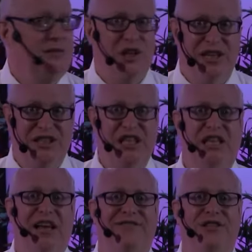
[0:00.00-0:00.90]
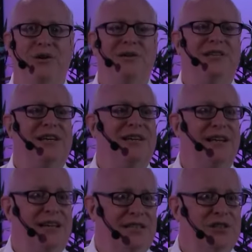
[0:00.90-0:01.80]
Till they see love and
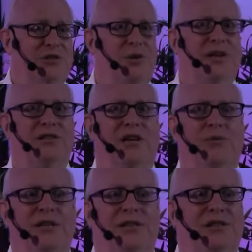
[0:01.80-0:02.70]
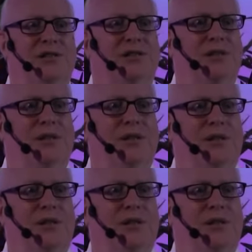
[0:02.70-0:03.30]
unity, it destroys our witness.